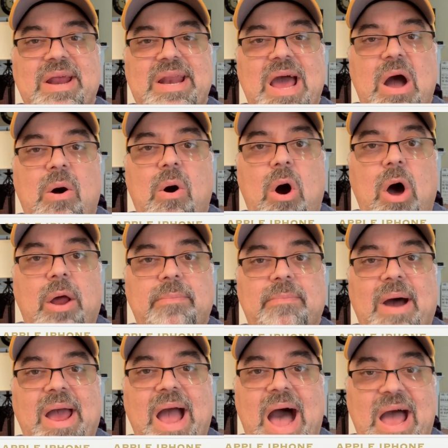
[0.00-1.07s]
now on
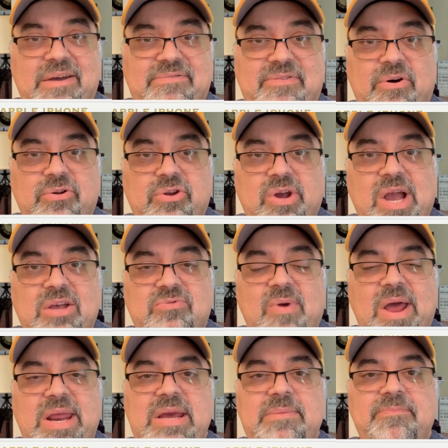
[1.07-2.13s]
my iPhone. You guys
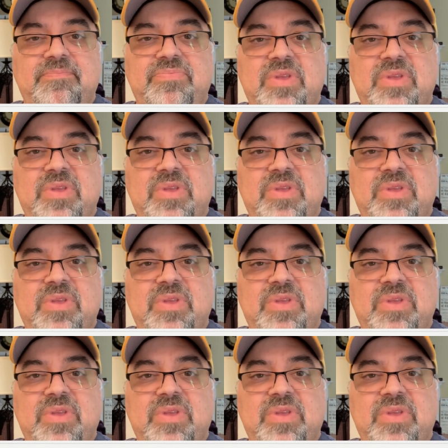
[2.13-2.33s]
ready?